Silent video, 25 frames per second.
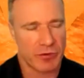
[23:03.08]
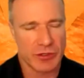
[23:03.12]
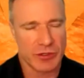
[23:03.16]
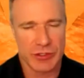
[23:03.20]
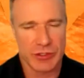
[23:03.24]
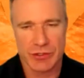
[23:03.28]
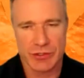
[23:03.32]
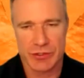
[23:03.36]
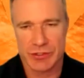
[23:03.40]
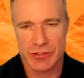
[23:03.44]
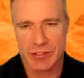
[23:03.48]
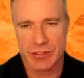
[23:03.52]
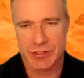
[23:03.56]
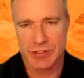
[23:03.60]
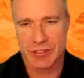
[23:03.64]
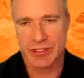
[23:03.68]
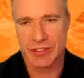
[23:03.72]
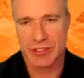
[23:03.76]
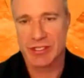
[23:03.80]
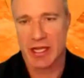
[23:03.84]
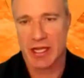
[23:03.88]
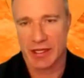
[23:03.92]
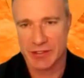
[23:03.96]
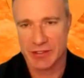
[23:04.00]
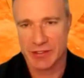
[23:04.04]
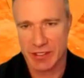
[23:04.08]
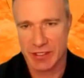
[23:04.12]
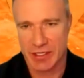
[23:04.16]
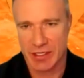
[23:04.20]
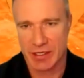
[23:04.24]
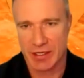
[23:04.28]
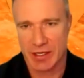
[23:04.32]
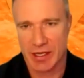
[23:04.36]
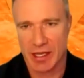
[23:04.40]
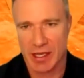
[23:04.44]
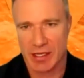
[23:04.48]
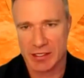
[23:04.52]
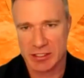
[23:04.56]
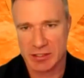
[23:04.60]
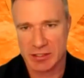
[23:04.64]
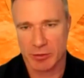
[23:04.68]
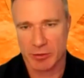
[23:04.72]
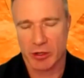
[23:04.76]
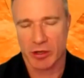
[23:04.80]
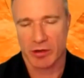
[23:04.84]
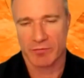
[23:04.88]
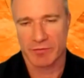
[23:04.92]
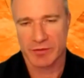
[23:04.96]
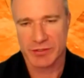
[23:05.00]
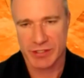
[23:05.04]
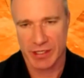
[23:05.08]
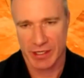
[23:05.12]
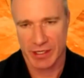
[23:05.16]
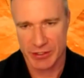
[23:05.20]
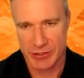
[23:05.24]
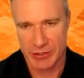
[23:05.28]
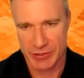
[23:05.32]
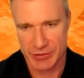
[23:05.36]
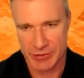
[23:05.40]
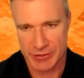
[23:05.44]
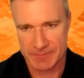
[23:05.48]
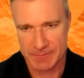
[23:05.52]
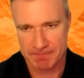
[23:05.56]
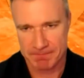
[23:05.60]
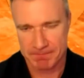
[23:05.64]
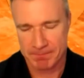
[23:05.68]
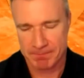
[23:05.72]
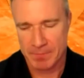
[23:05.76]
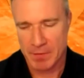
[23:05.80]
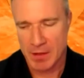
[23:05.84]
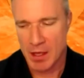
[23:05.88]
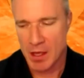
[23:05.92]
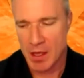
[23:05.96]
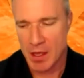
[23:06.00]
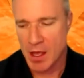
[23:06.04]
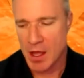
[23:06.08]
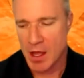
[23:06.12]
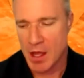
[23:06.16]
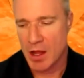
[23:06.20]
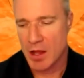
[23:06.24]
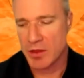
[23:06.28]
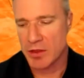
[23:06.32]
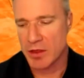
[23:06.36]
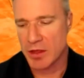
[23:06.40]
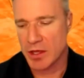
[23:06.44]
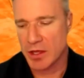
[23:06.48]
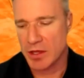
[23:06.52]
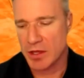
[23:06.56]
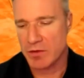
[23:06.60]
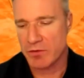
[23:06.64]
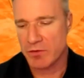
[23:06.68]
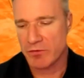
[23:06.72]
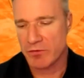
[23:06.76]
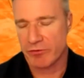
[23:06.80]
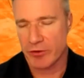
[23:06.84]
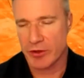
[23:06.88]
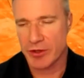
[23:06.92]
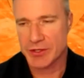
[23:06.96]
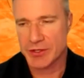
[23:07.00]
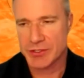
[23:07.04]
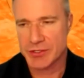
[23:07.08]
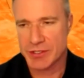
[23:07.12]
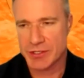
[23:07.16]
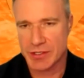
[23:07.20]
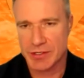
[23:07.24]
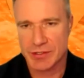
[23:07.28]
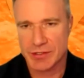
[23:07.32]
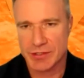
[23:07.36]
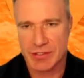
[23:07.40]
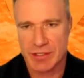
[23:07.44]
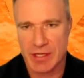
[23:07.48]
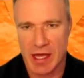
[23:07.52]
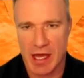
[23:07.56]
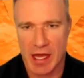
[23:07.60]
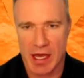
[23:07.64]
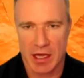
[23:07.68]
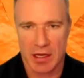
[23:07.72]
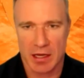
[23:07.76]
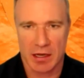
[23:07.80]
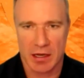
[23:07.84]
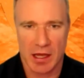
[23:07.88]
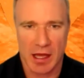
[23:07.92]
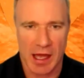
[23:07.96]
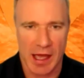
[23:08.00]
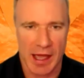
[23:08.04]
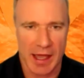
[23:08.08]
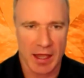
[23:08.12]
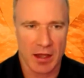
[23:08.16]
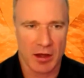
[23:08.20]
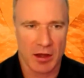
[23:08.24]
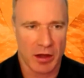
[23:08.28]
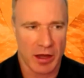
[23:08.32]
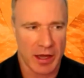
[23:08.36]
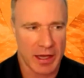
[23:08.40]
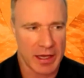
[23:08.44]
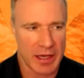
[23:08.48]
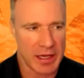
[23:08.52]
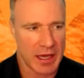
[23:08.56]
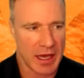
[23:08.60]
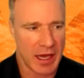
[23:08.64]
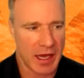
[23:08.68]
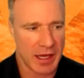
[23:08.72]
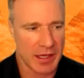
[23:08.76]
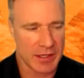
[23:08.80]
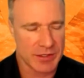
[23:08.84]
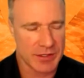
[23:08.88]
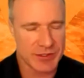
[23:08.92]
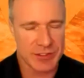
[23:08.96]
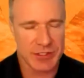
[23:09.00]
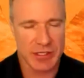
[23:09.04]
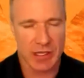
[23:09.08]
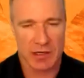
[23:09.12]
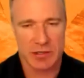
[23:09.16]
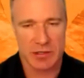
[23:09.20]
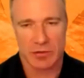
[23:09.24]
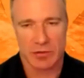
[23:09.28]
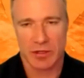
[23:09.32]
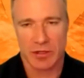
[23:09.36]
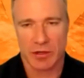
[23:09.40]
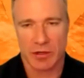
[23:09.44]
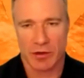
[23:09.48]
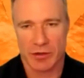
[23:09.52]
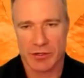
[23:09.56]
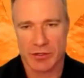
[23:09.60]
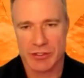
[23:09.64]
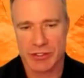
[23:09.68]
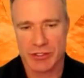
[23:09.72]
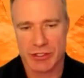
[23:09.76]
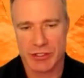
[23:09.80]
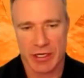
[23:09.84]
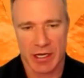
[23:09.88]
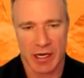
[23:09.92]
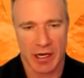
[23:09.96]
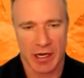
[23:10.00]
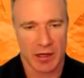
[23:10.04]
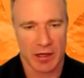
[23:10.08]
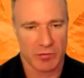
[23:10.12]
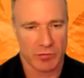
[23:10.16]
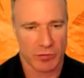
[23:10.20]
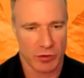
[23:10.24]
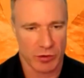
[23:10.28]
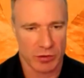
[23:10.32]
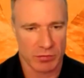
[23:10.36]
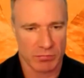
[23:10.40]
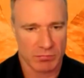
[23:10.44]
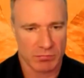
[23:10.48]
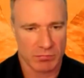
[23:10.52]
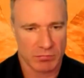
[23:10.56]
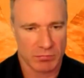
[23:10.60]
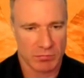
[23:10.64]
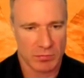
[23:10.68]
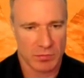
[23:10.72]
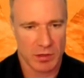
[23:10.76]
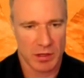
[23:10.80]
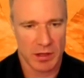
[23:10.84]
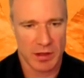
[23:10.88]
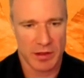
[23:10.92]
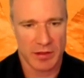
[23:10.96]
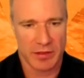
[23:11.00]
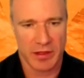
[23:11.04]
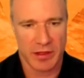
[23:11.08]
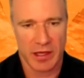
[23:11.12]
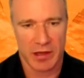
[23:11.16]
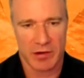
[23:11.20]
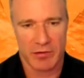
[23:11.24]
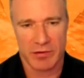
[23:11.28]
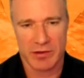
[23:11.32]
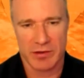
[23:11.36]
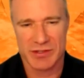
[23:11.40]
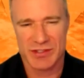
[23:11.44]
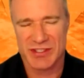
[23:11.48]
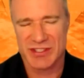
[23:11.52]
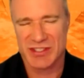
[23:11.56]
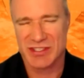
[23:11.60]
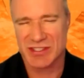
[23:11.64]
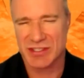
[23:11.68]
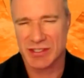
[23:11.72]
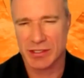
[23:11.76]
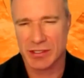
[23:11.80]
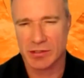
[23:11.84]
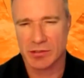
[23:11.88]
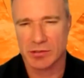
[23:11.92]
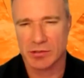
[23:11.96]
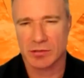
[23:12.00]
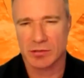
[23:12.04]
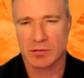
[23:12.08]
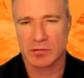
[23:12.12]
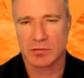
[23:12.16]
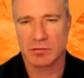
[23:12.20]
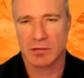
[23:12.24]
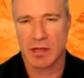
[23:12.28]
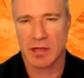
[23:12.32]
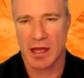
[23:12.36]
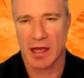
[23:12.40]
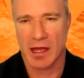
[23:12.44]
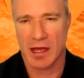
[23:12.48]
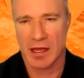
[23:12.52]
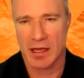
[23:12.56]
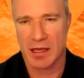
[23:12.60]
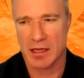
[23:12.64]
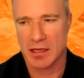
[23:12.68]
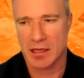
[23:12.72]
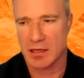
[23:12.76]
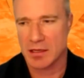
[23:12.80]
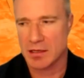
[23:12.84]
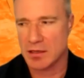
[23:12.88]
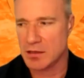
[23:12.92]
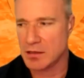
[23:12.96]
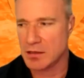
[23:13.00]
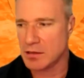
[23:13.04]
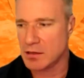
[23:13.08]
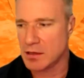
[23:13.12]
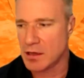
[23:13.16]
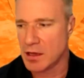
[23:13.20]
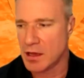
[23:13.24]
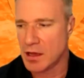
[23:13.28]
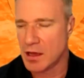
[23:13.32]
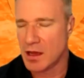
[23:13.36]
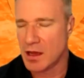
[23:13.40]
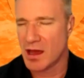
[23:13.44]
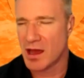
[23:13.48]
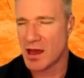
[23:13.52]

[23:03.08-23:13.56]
reduced its intensity in customer conversations. The first is that AI has sucked all the oxygen out of the room. There is still a